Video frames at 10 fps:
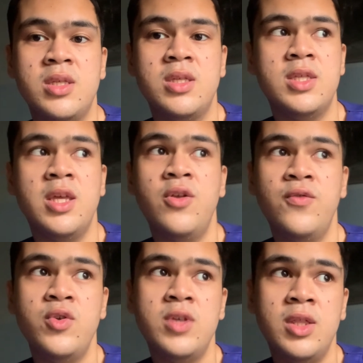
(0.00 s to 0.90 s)
Instead of
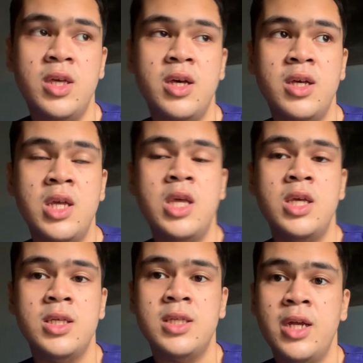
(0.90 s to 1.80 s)
using the
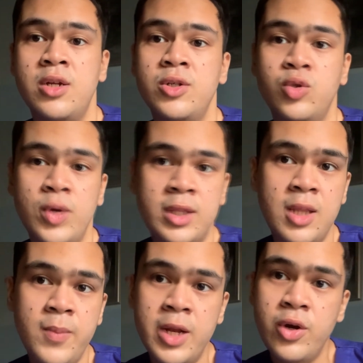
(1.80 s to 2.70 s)
standard
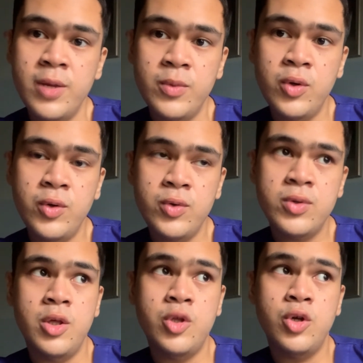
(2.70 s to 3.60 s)
20 milligram
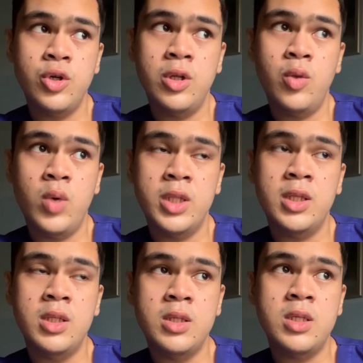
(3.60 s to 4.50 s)
dose, the journal
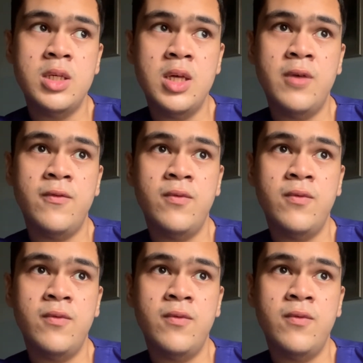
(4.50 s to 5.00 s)
wanted to see if